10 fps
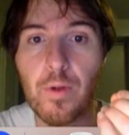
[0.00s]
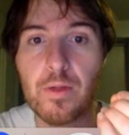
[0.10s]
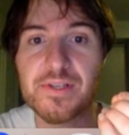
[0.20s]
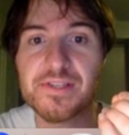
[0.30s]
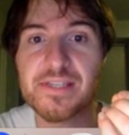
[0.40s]

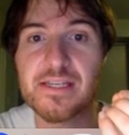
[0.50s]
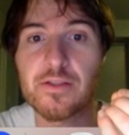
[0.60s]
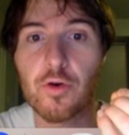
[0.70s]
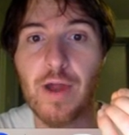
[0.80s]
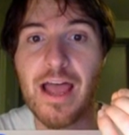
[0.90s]
point we see in
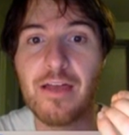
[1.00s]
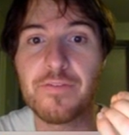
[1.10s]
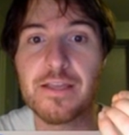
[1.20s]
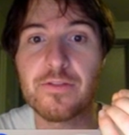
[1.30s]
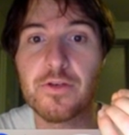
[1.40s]
the graph,
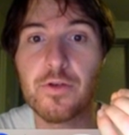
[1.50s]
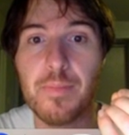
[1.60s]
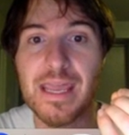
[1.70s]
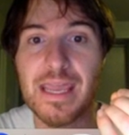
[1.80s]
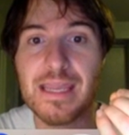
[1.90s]
in the
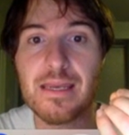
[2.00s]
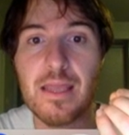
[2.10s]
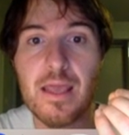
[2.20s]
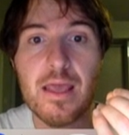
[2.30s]
domain,